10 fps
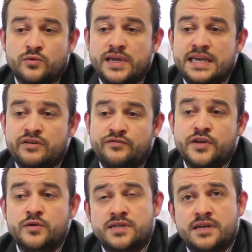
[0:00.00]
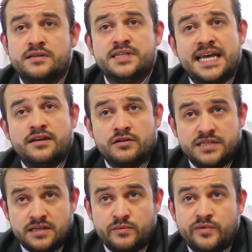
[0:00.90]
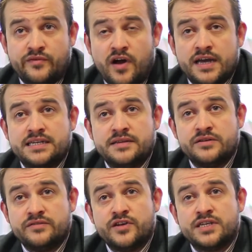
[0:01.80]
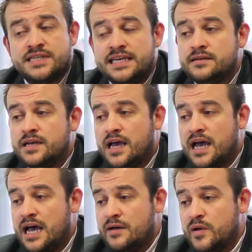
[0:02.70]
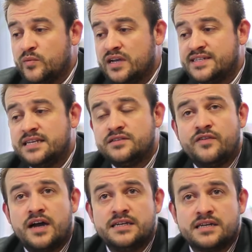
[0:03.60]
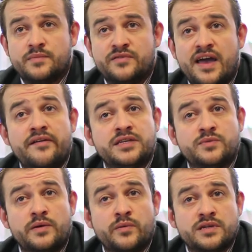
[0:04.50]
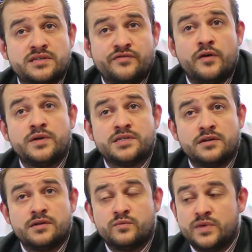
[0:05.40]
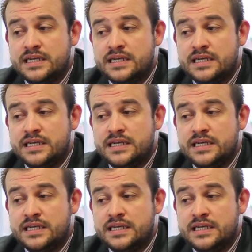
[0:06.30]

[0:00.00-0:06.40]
So we reviewed the technology that we provide in the university, and we identified a couple of areas where we wanted to focus on.